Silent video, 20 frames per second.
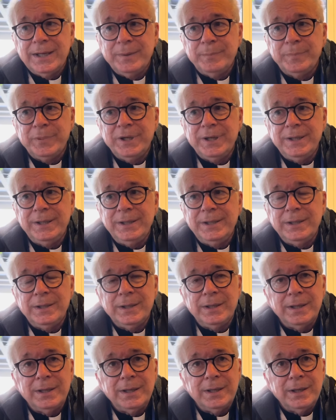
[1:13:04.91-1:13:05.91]
But
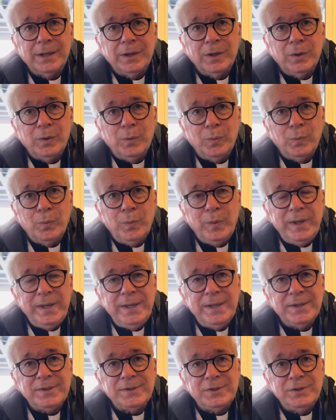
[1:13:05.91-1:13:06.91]

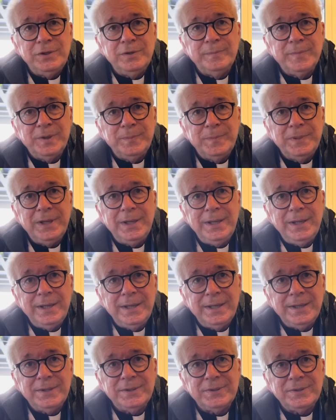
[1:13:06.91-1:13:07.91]
we as human
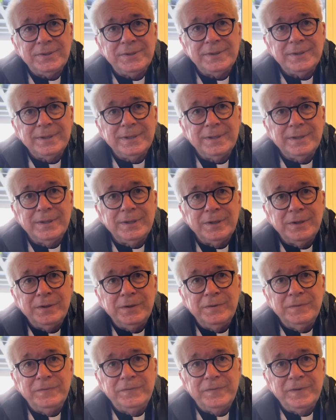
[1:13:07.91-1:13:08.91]
beings
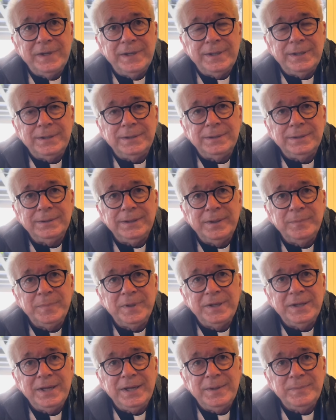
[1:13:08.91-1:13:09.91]
who fell and
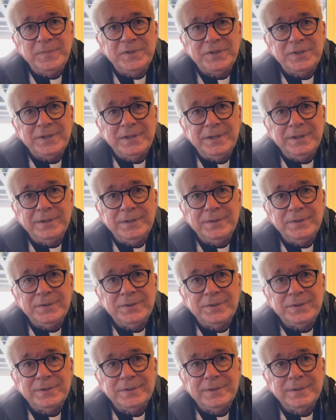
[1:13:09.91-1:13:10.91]
became
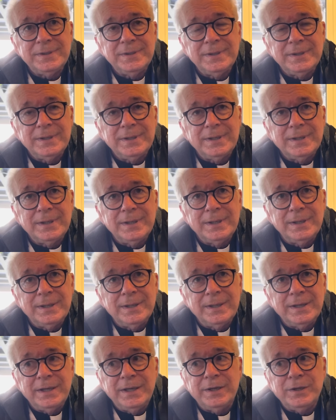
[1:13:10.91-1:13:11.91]
sinners
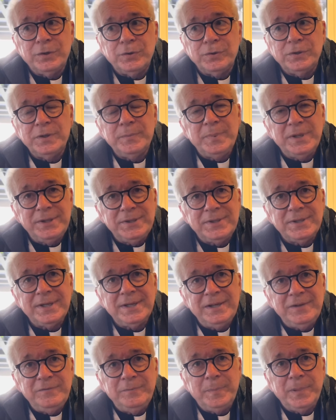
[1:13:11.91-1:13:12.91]
can only be
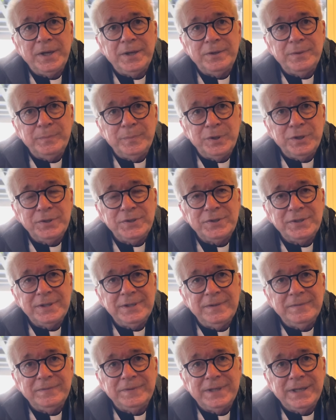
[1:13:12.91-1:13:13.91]
saved by the mercy
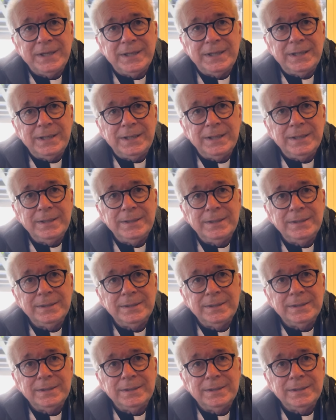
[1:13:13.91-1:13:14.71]
of God,